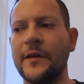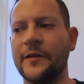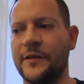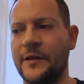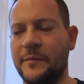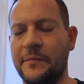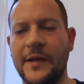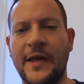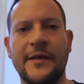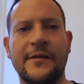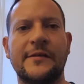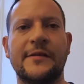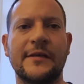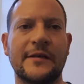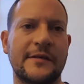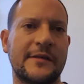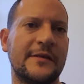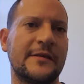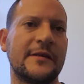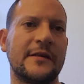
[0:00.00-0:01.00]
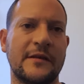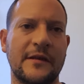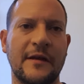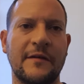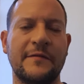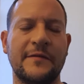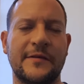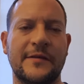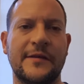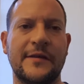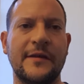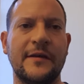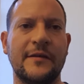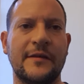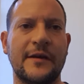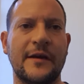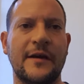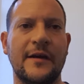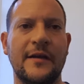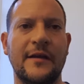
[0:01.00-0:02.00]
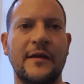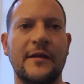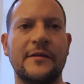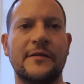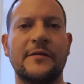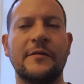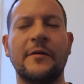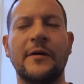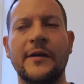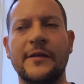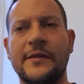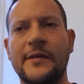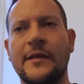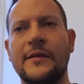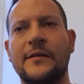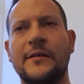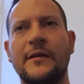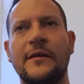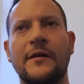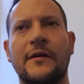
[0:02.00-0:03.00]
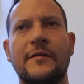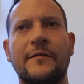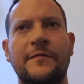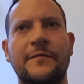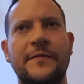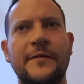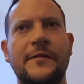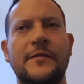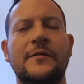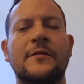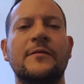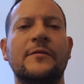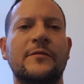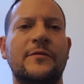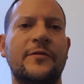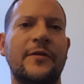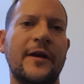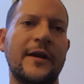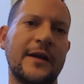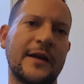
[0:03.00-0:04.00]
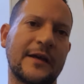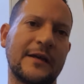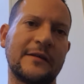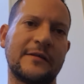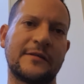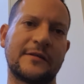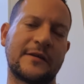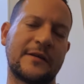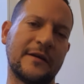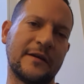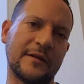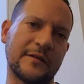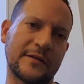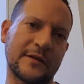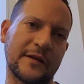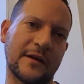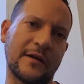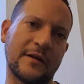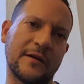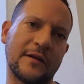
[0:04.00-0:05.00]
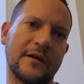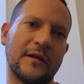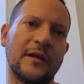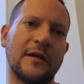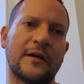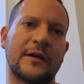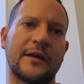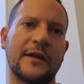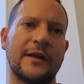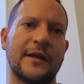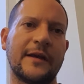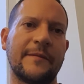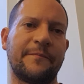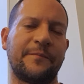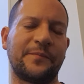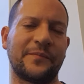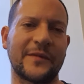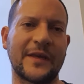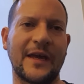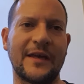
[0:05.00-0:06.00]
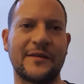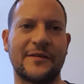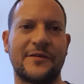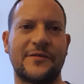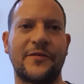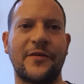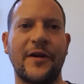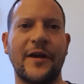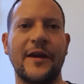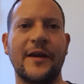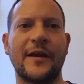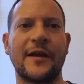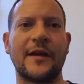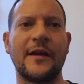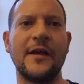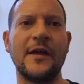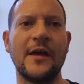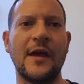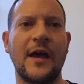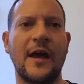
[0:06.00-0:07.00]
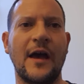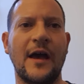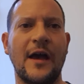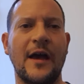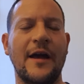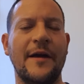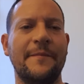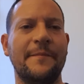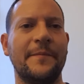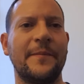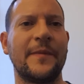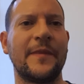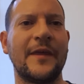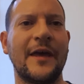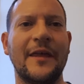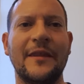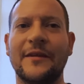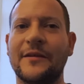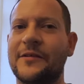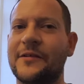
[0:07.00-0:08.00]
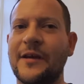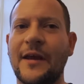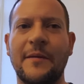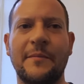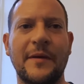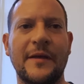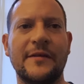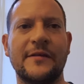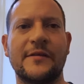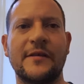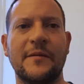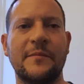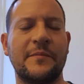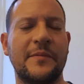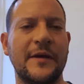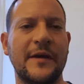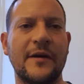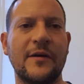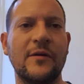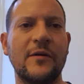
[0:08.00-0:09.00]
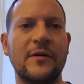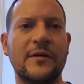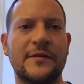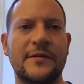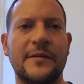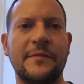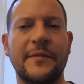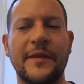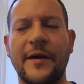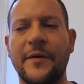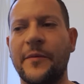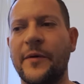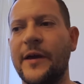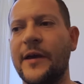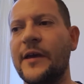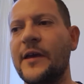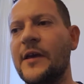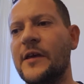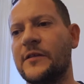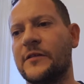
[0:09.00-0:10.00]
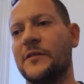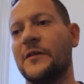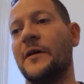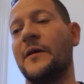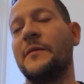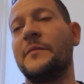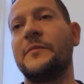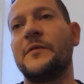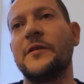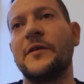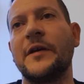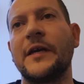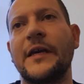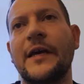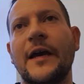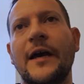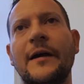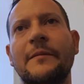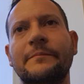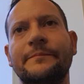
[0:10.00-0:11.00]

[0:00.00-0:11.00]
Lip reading: Gymnastics is another skill that I learned. So I tend to look at physical training as skills. I don't look at it as training. And the shape ends up being awesome that way. So I'm doing